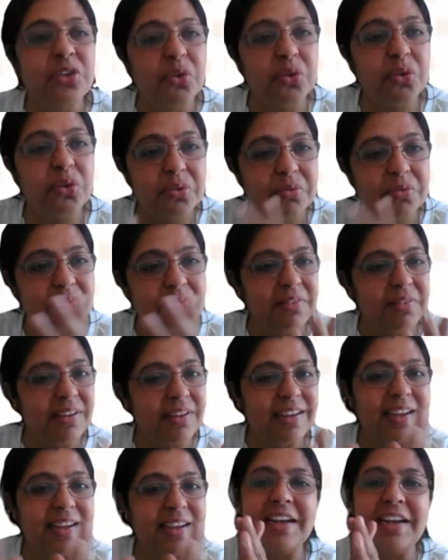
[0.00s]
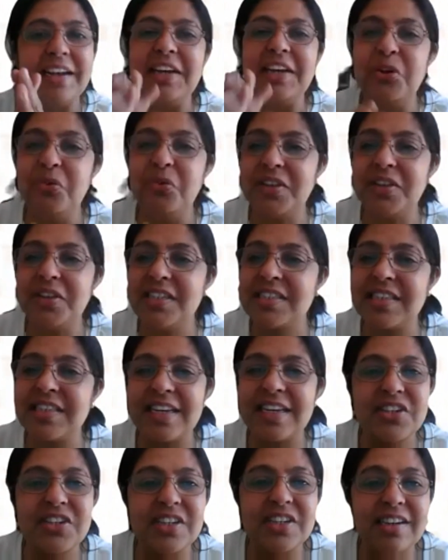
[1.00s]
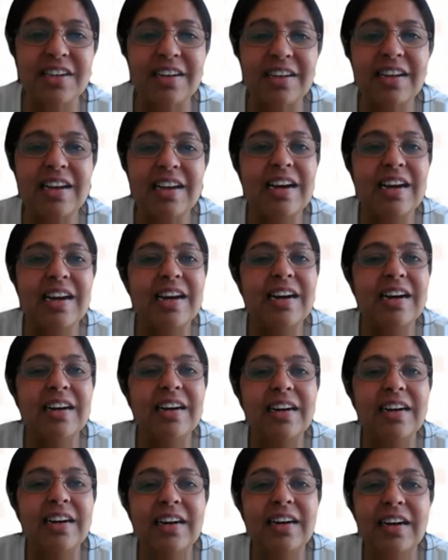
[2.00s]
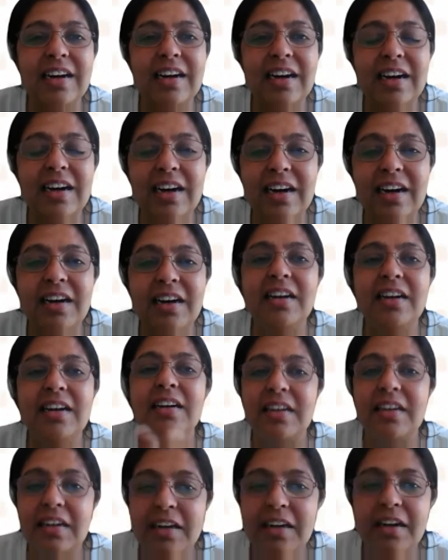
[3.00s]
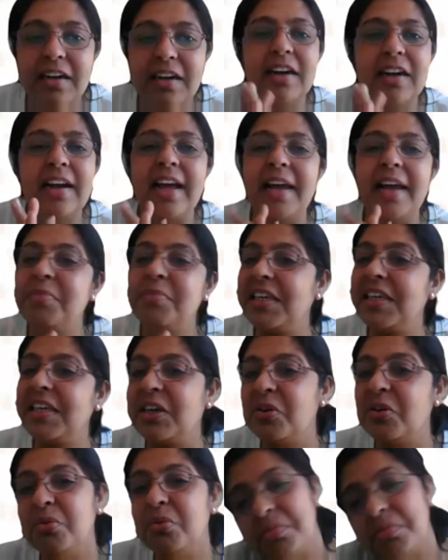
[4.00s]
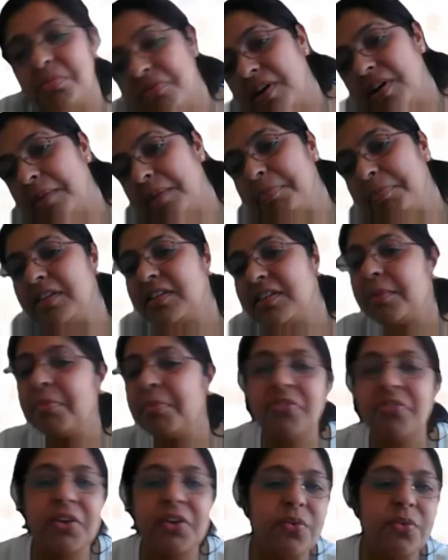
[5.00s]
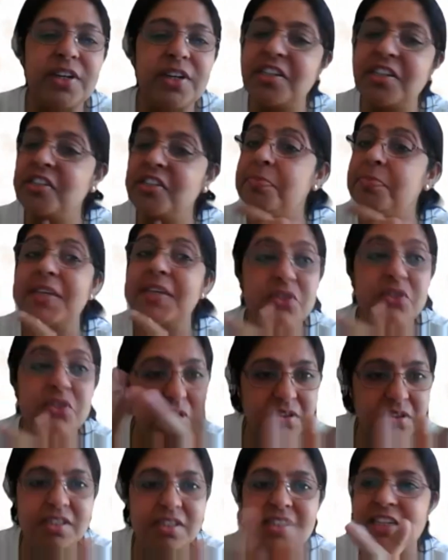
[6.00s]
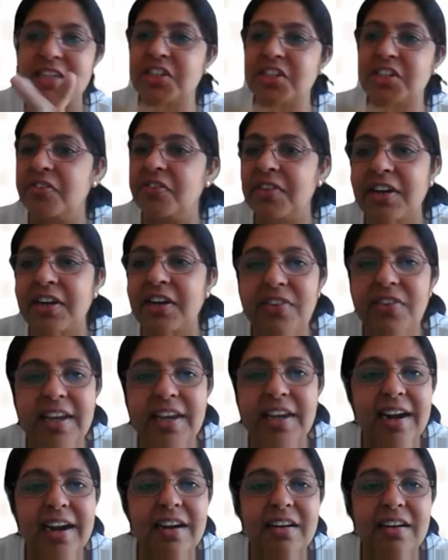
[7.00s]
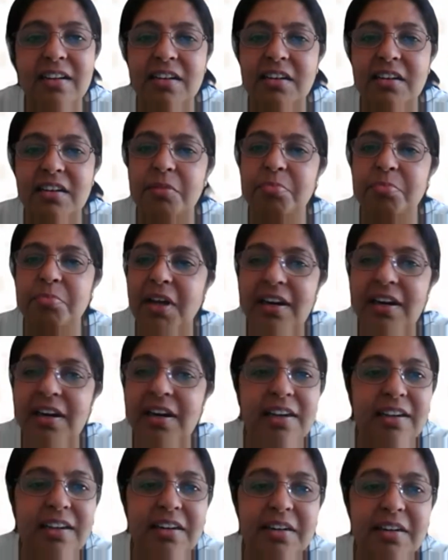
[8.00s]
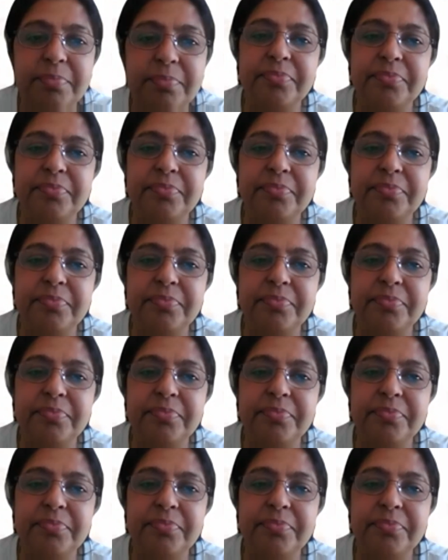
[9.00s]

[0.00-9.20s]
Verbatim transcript: so, continue with the session. Yes. Uh, uh, MCQs, I mean, some of the questions based on the session that we had uh, earlier.